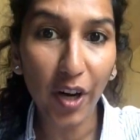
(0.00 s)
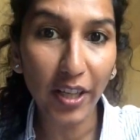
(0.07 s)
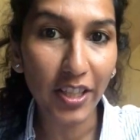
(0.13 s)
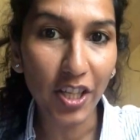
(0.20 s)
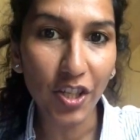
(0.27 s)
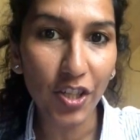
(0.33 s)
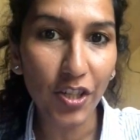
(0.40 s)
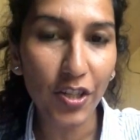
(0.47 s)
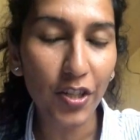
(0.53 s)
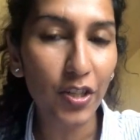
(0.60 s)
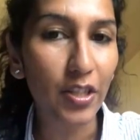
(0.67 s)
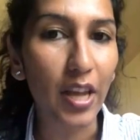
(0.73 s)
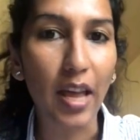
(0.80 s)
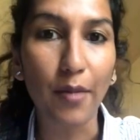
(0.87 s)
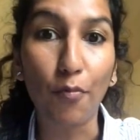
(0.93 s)

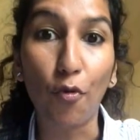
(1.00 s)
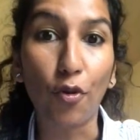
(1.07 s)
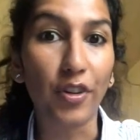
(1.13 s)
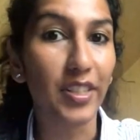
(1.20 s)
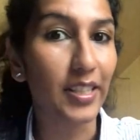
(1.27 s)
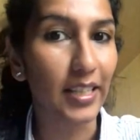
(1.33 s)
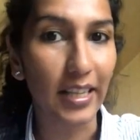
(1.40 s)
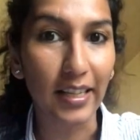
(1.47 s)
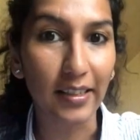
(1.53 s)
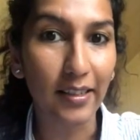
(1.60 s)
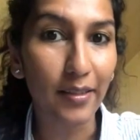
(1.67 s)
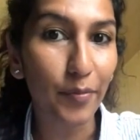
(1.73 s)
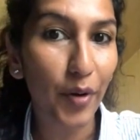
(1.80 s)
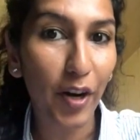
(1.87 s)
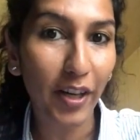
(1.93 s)
practitioners and more
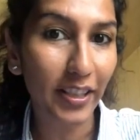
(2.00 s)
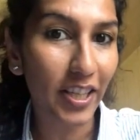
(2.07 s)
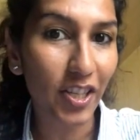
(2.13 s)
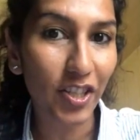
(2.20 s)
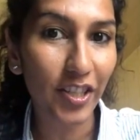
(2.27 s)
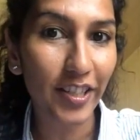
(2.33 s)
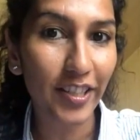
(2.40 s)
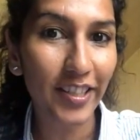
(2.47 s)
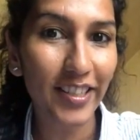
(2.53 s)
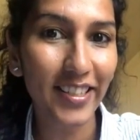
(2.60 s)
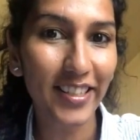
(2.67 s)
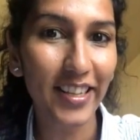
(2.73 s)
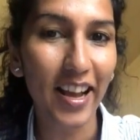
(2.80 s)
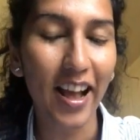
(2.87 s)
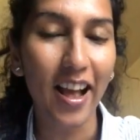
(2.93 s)
seasoned
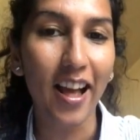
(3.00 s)
practitioners.